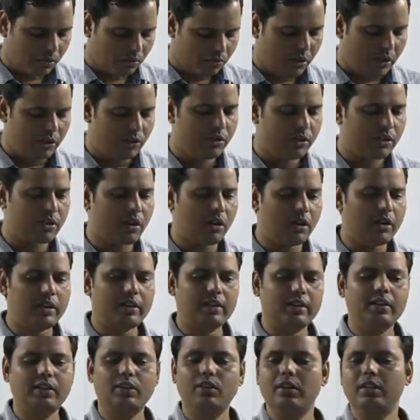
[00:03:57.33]
Why do we call
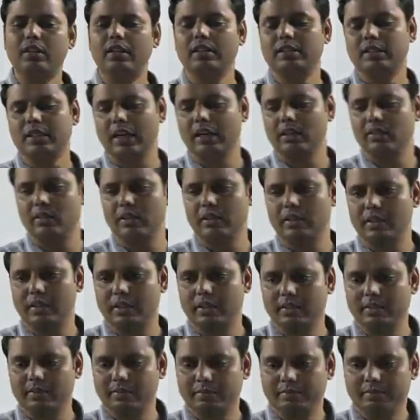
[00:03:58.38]
it Neolithic Chalcolithic?